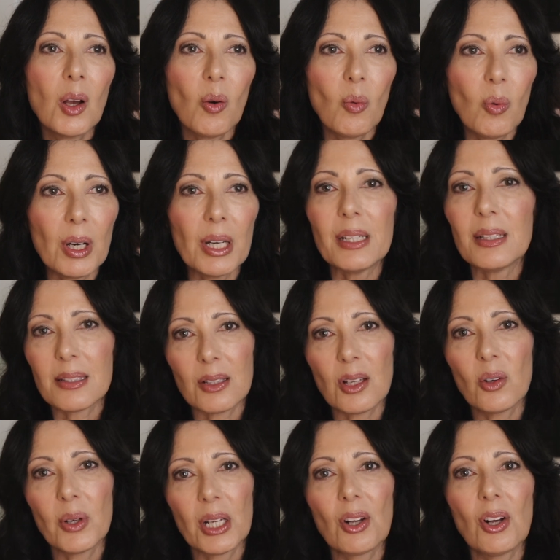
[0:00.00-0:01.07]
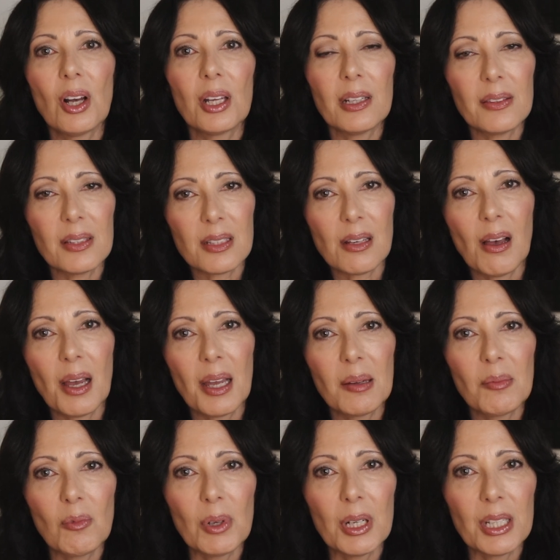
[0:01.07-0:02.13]
what is going on at the
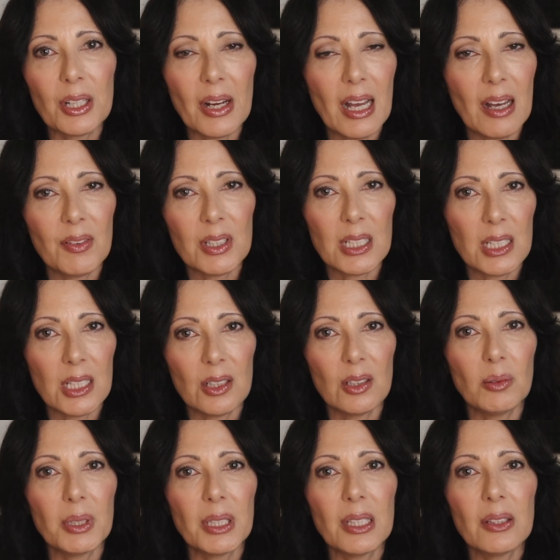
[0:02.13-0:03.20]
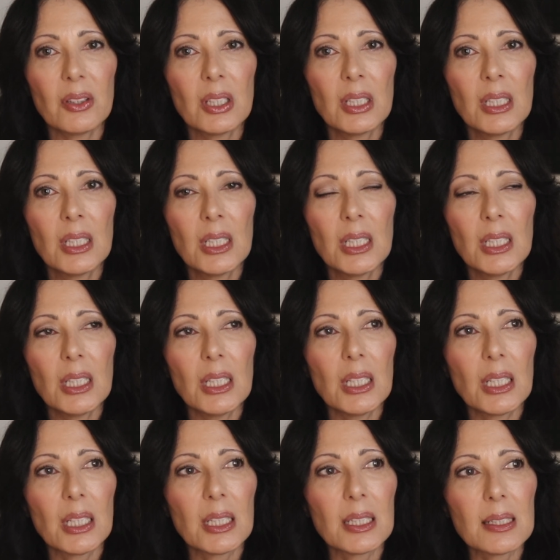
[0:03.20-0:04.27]
time, what you're having to deal with.
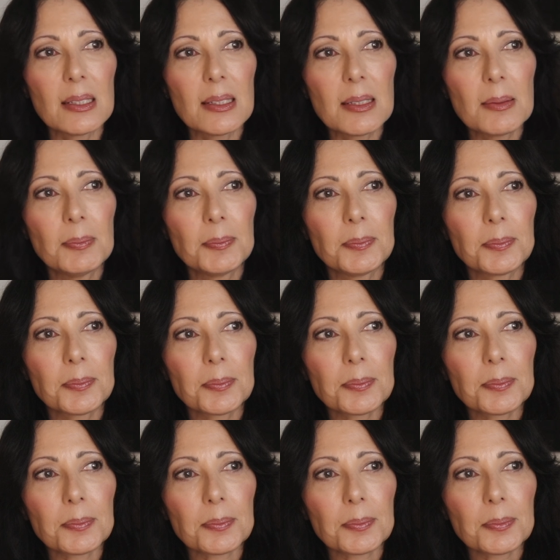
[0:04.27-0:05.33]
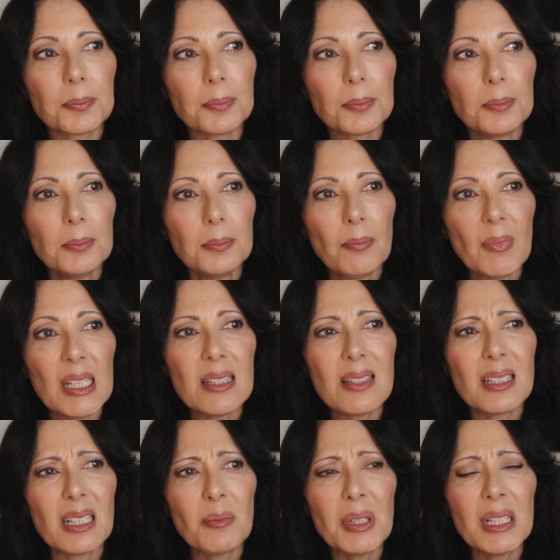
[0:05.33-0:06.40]
And
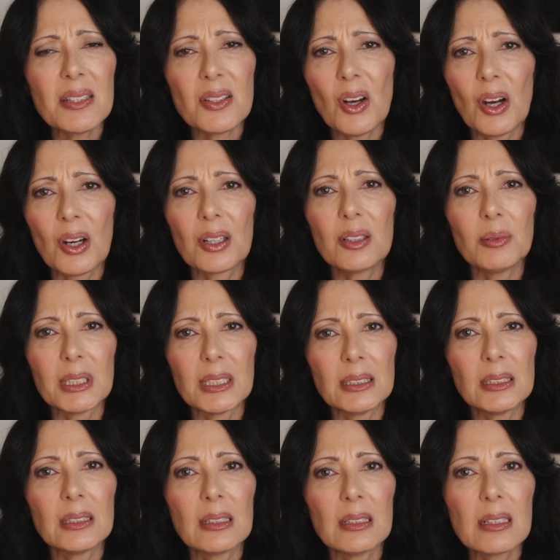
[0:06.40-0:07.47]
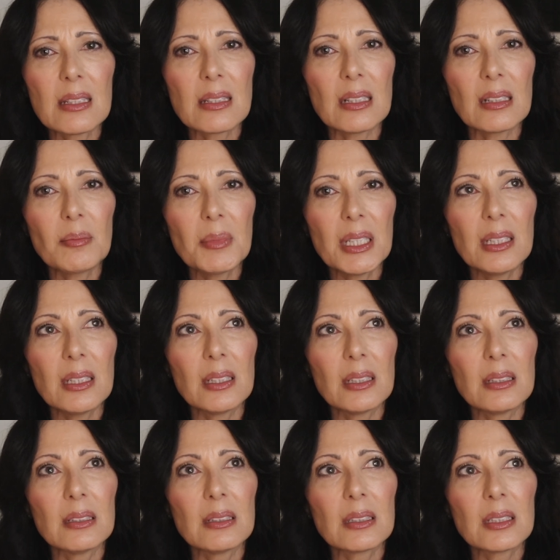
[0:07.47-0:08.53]
stigma is a hard one. Stigma
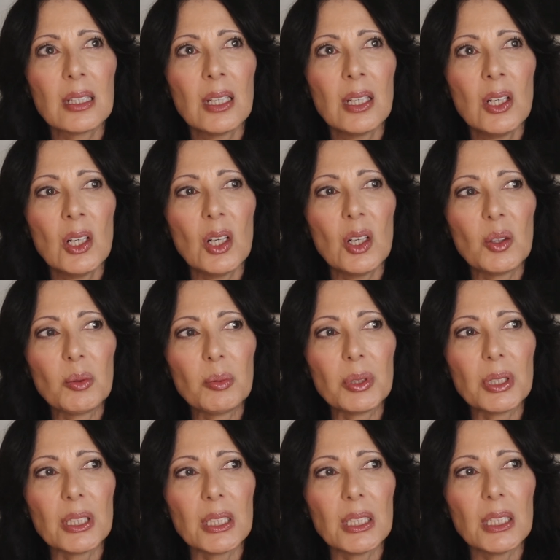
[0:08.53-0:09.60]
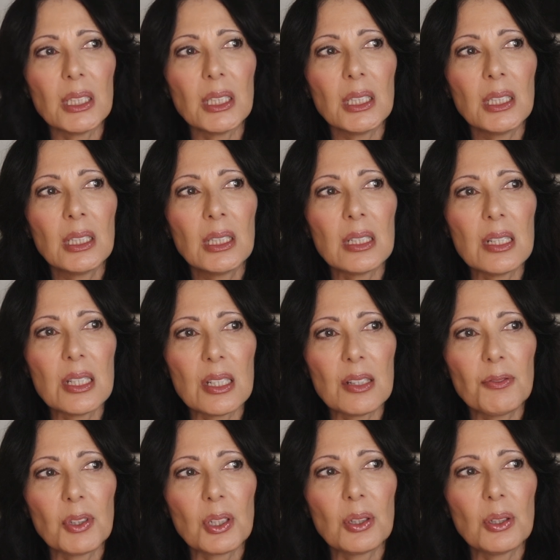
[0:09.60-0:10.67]
is a really
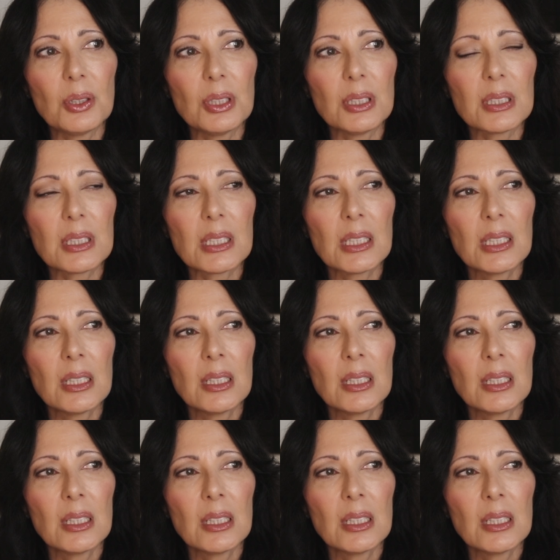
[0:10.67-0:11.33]
difficult